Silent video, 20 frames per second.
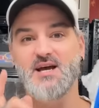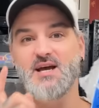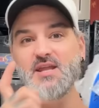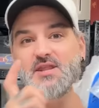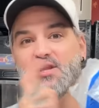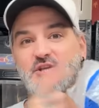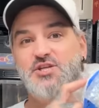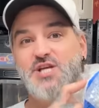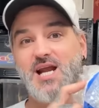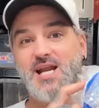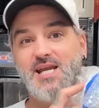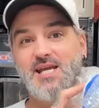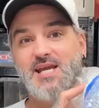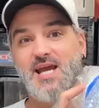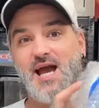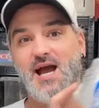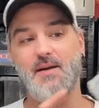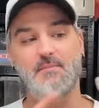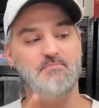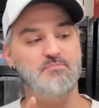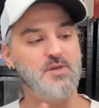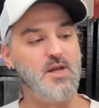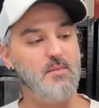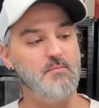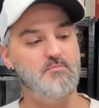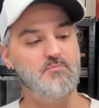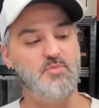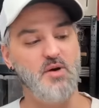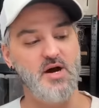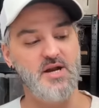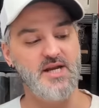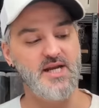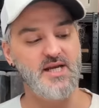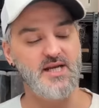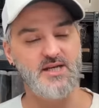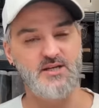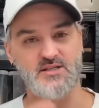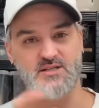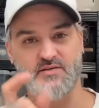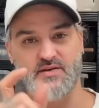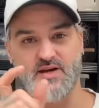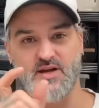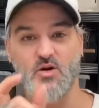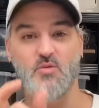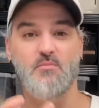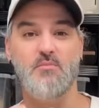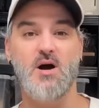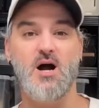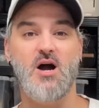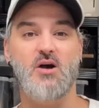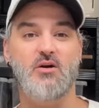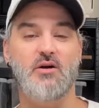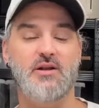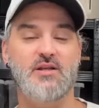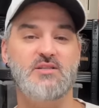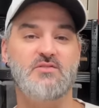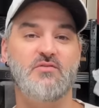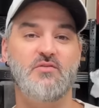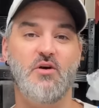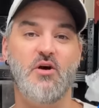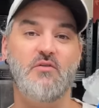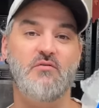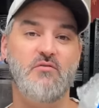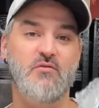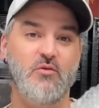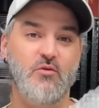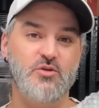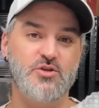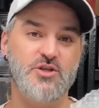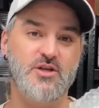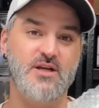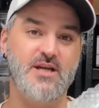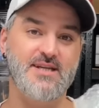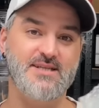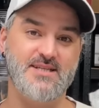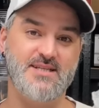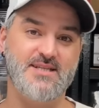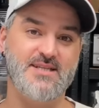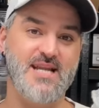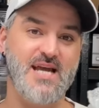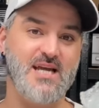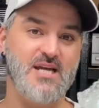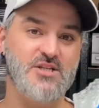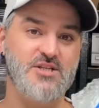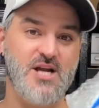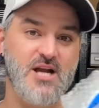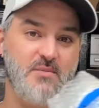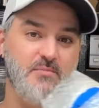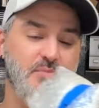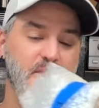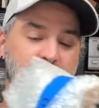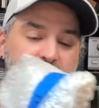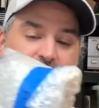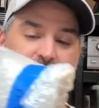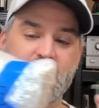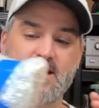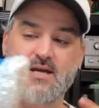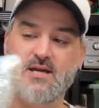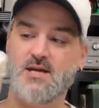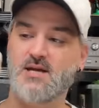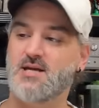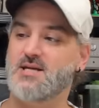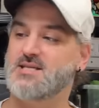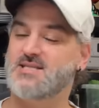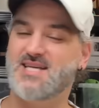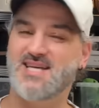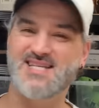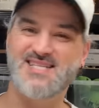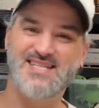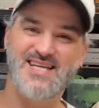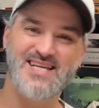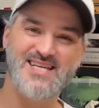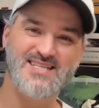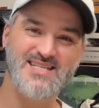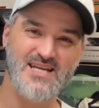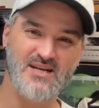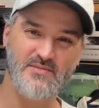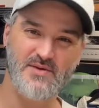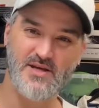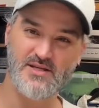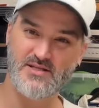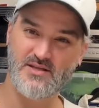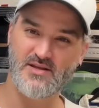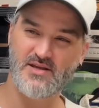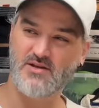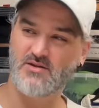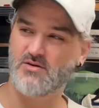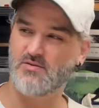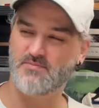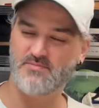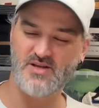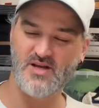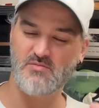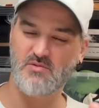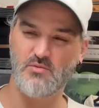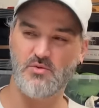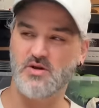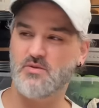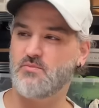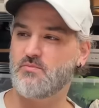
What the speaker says: The Jelly Cat Bunny does have a little mark on his foot, unfortunately. It's a Slackerjack Bunny, 16 centimetres, I think. I can't remember